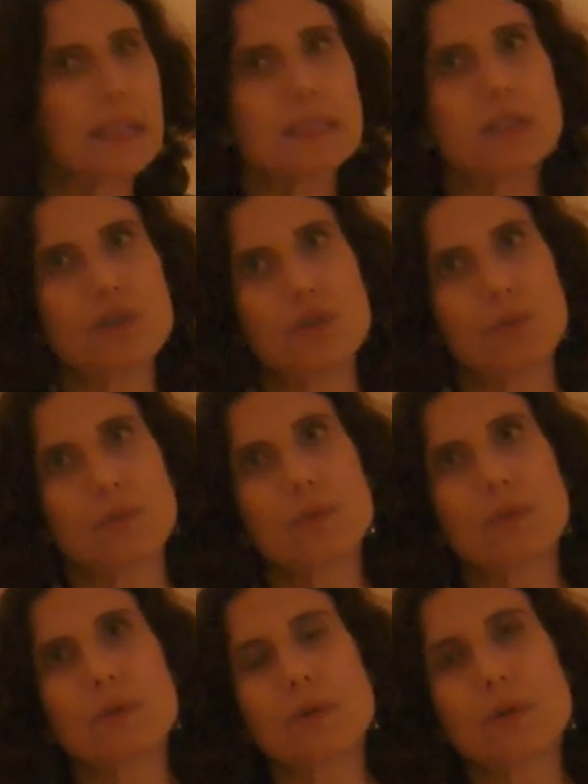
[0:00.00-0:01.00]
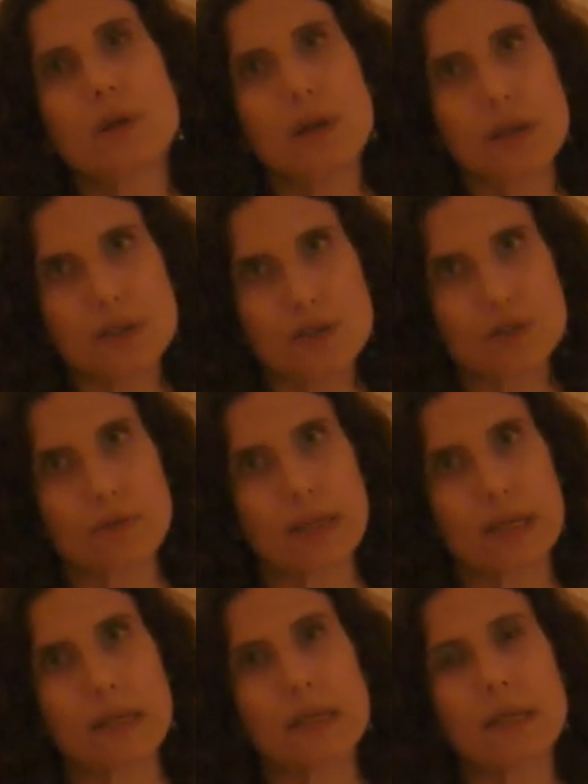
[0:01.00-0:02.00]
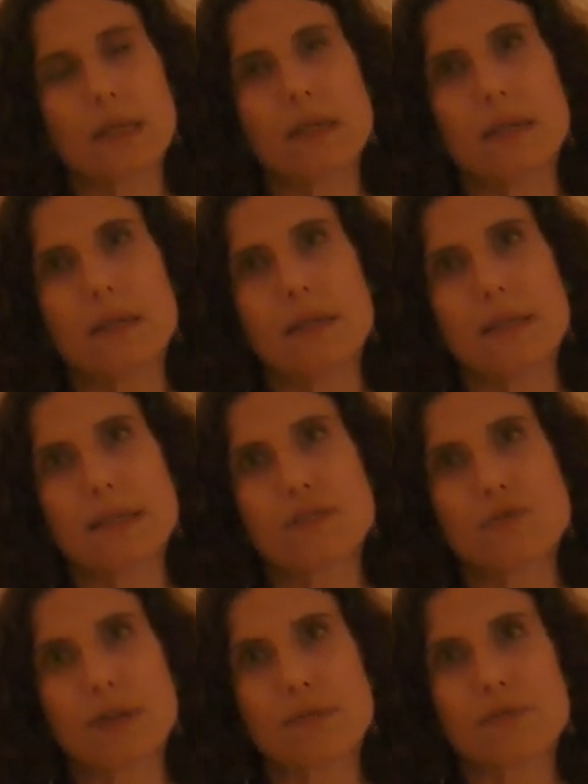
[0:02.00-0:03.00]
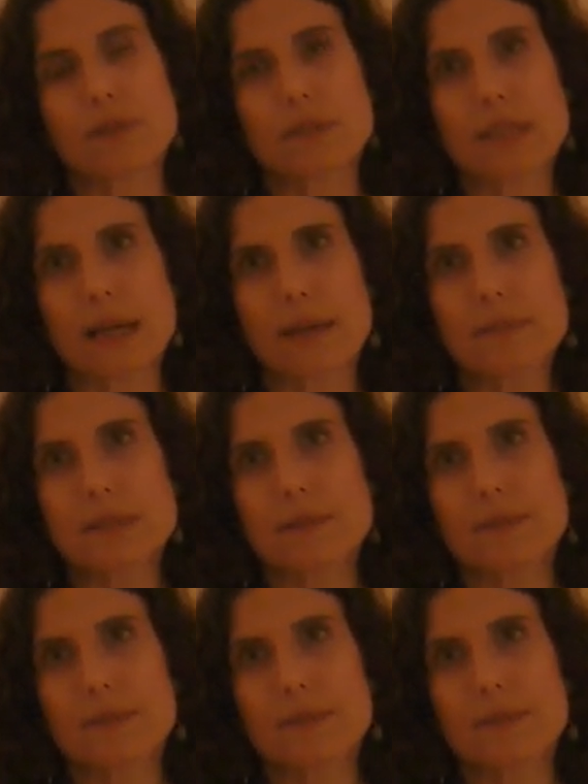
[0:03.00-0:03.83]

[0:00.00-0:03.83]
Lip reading: as a Jew during these dreadful times.